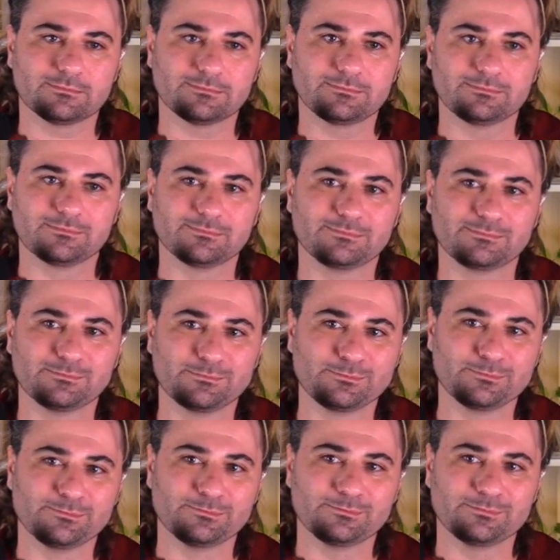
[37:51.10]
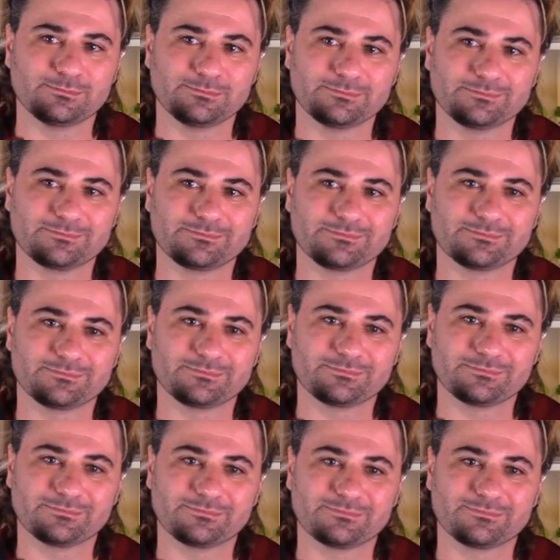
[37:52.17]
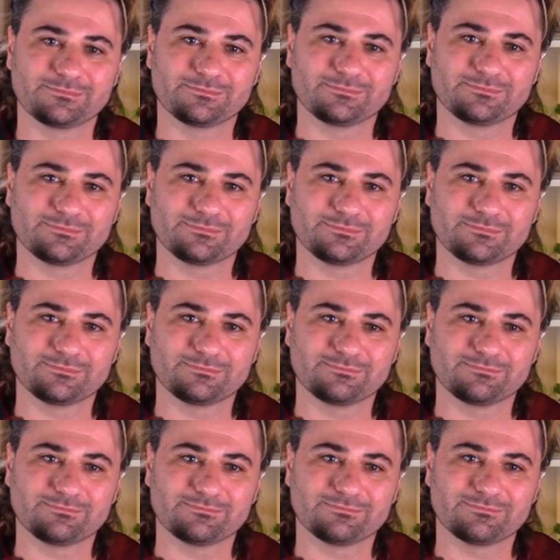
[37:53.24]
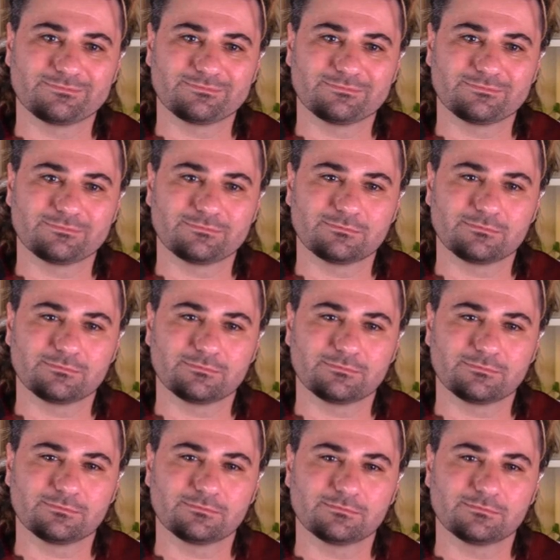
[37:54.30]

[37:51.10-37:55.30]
No words are spoken by the person on screen.